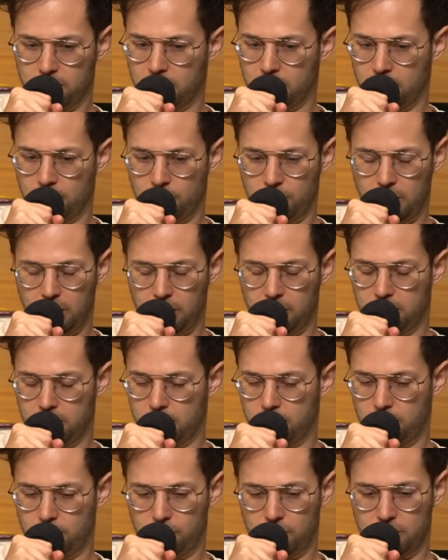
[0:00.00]
going
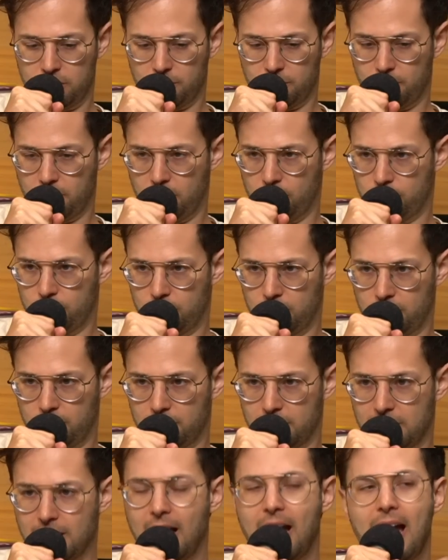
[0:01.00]
into his
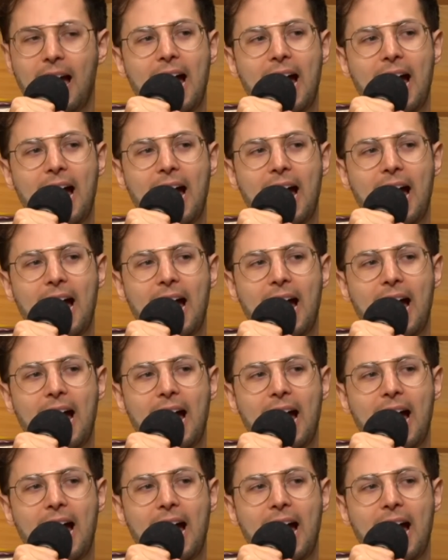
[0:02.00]
emotions